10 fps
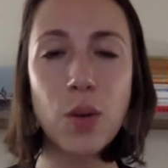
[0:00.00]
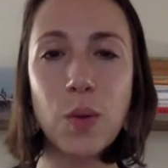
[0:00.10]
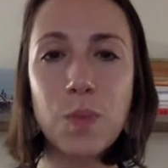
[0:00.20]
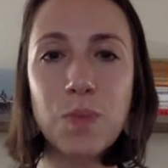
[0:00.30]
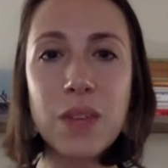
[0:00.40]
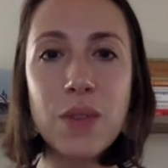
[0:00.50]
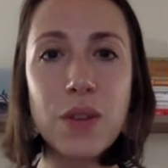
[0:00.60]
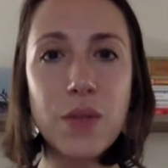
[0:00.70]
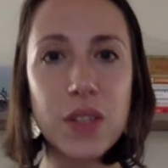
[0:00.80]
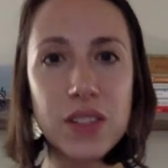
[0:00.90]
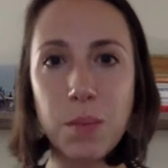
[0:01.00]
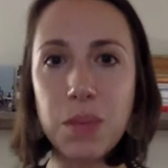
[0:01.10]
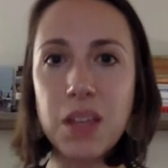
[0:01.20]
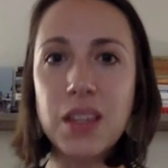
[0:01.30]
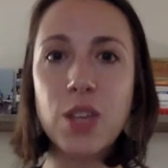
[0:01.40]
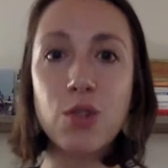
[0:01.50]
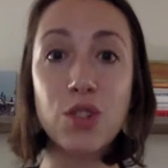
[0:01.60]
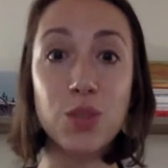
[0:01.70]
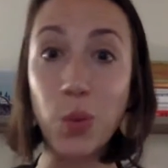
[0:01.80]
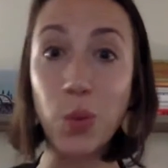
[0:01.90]
Even if it's something
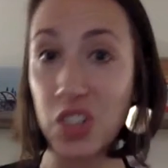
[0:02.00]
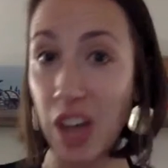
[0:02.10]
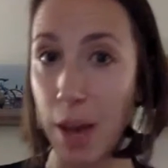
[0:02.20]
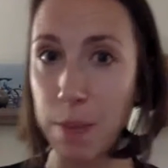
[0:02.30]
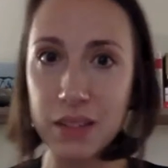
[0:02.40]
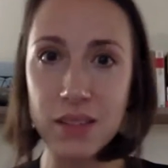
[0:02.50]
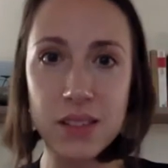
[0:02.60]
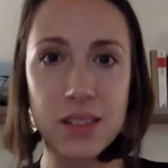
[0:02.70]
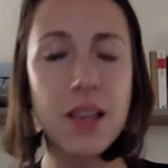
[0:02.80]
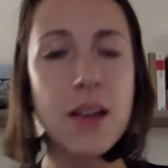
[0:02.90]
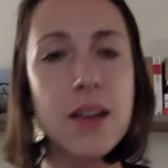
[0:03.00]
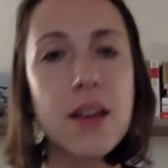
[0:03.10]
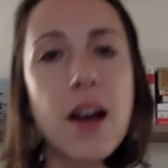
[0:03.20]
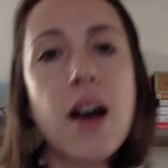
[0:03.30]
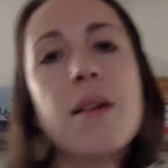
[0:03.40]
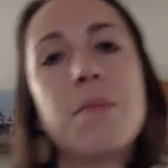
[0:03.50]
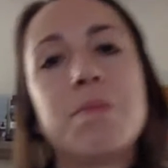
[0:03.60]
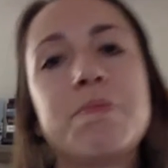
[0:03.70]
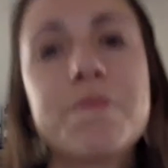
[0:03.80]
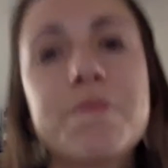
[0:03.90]
that you just wish happens,
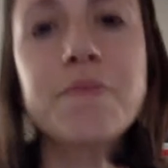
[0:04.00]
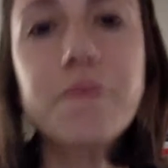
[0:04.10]
can